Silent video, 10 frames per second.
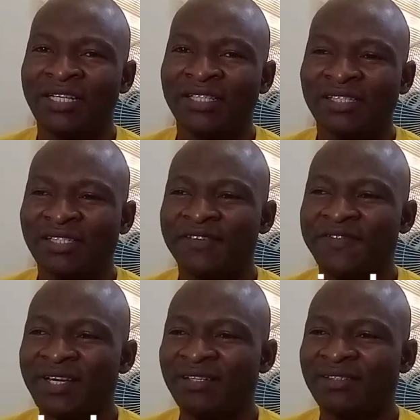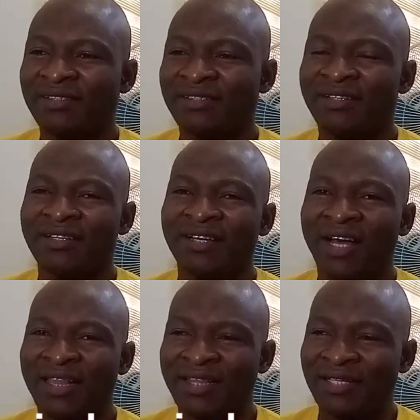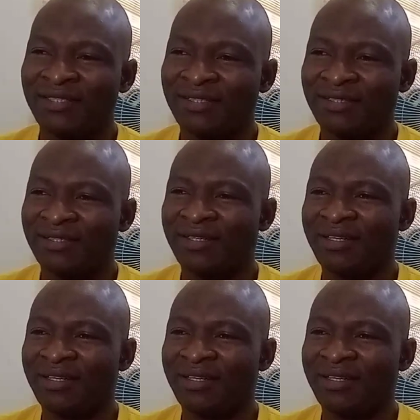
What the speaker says: stiffness and density.